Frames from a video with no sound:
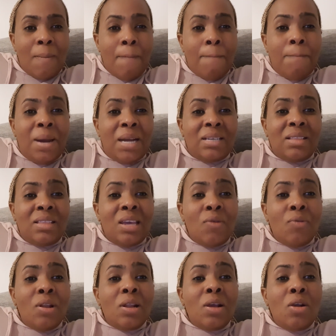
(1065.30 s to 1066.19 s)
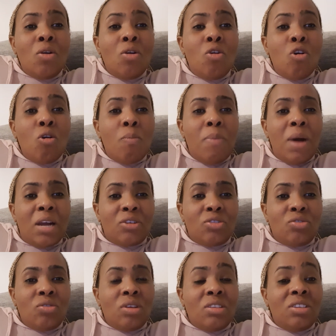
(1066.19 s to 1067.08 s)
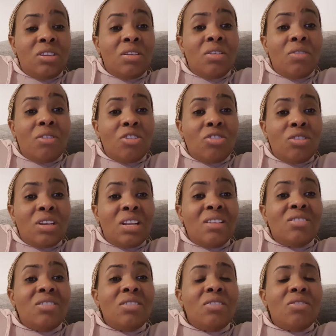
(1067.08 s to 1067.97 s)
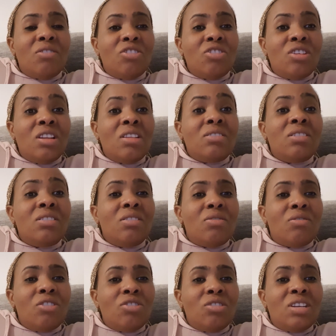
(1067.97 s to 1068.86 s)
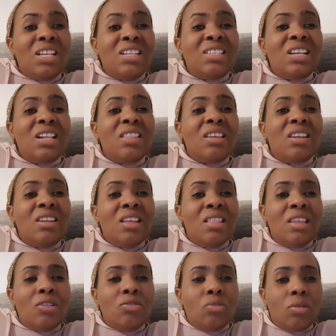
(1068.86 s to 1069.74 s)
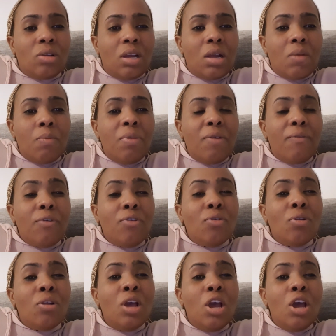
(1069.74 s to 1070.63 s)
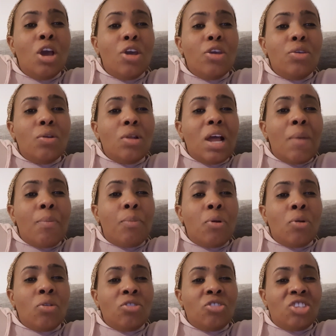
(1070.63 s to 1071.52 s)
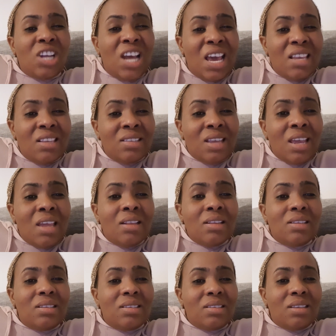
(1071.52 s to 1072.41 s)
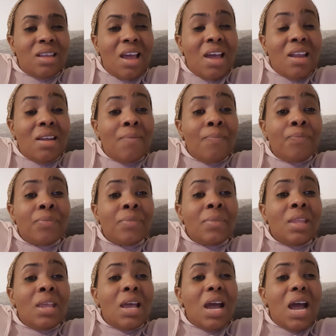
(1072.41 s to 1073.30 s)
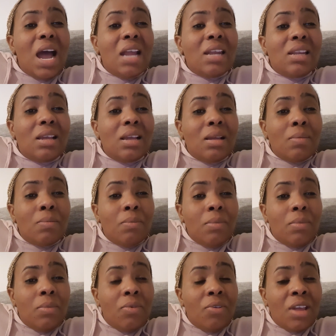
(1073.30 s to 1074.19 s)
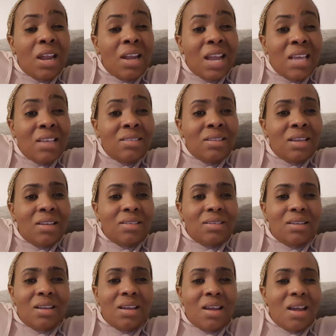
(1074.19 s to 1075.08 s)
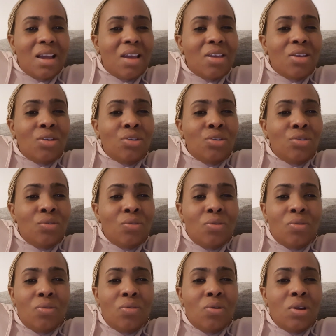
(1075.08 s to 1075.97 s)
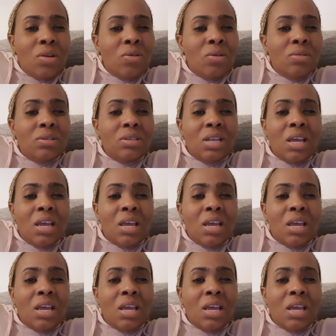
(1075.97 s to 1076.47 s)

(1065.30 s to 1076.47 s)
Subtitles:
But they will go back to your generation and generation and generation until the day that you'll apologize and realize that you're not